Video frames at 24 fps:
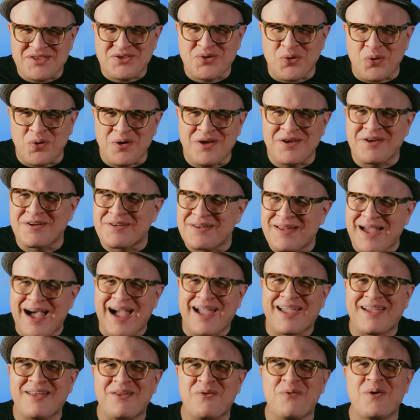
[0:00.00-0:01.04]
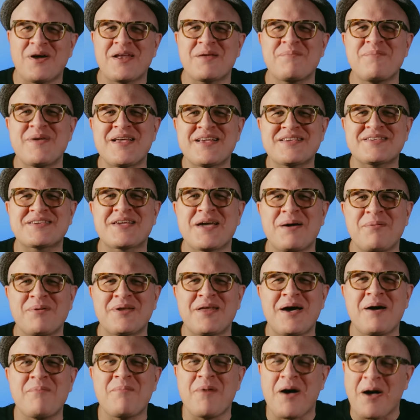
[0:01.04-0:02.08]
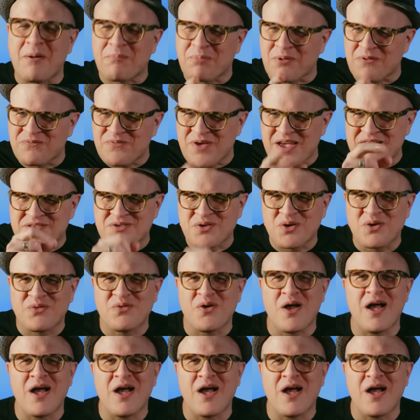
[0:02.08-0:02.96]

story you're not going to want to miss coming up on Professor of